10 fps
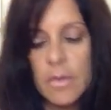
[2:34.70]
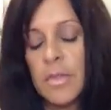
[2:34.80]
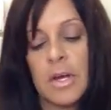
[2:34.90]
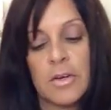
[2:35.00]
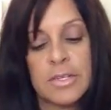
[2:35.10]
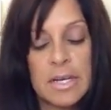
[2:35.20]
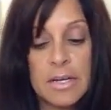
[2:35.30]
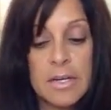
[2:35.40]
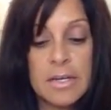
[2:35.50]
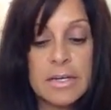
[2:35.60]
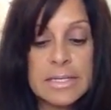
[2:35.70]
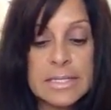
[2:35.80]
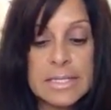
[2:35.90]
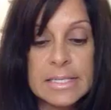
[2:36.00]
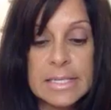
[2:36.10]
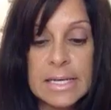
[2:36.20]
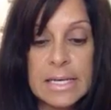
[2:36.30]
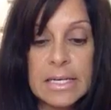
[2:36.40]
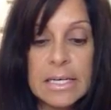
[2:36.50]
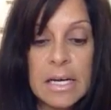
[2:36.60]
There's a
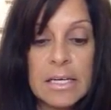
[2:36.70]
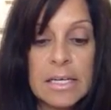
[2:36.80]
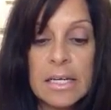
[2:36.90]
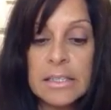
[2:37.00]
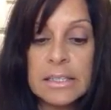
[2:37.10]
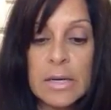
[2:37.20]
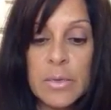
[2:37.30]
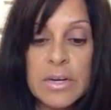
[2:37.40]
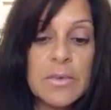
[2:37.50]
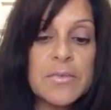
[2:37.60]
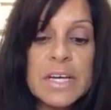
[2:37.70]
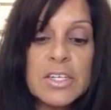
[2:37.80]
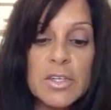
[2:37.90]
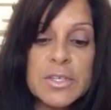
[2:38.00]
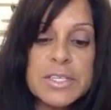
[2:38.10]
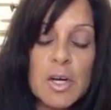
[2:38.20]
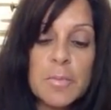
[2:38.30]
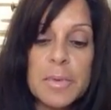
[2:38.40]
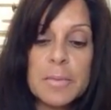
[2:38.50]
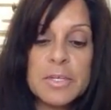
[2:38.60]
skin, a, a liquid facial
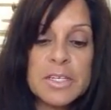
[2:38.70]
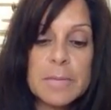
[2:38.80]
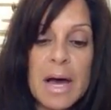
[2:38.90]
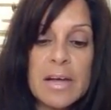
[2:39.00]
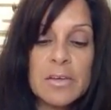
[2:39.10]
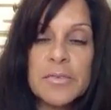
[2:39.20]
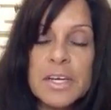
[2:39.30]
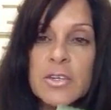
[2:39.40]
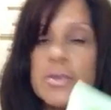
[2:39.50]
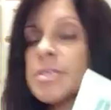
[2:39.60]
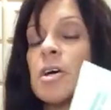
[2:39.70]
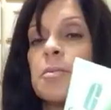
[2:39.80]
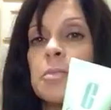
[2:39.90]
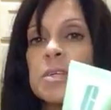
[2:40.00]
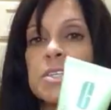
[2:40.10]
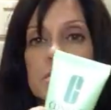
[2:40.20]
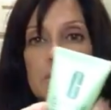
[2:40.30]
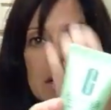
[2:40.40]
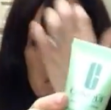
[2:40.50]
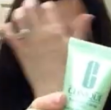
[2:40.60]
soap, just a mild facial soap, which is
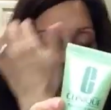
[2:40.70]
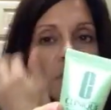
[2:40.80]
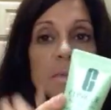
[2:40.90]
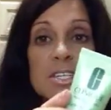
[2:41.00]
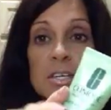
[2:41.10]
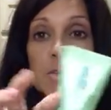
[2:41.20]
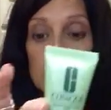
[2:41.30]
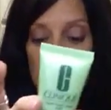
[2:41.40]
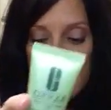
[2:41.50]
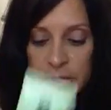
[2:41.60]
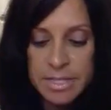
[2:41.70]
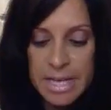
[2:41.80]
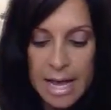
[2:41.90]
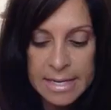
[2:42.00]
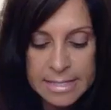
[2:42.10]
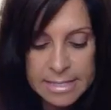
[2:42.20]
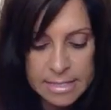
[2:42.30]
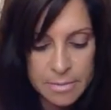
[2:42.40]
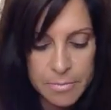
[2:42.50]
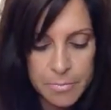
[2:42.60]
great, um, especially for travel size.
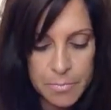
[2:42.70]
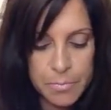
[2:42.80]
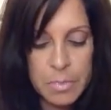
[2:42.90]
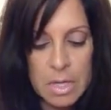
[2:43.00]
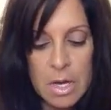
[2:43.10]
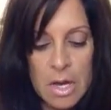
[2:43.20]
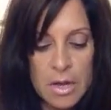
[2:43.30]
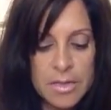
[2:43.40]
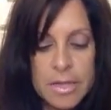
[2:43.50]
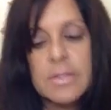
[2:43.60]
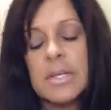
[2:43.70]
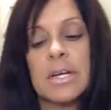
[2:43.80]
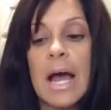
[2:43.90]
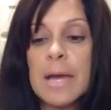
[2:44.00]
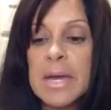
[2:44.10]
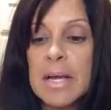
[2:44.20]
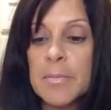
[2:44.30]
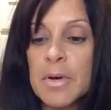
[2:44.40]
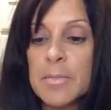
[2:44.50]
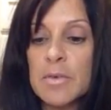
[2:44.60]
There's an eye
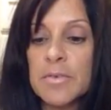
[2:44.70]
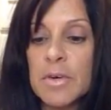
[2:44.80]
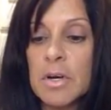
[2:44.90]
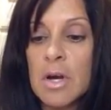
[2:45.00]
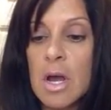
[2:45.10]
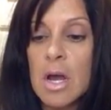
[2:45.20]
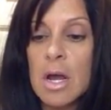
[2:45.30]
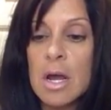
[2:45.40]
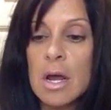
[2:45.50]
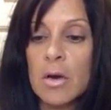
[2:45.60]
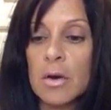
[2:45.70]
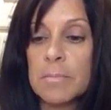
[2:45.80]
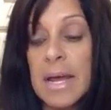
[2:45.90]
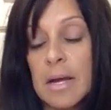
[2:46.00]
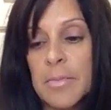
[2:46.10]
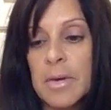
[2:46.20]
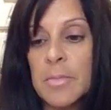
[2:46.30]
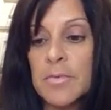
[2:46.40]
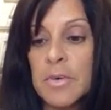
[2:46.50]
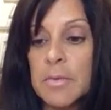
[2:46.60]
makeup remover, or a makeup
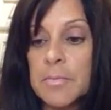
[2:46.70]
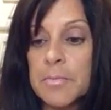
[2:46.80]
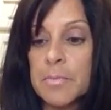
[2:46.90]
remover,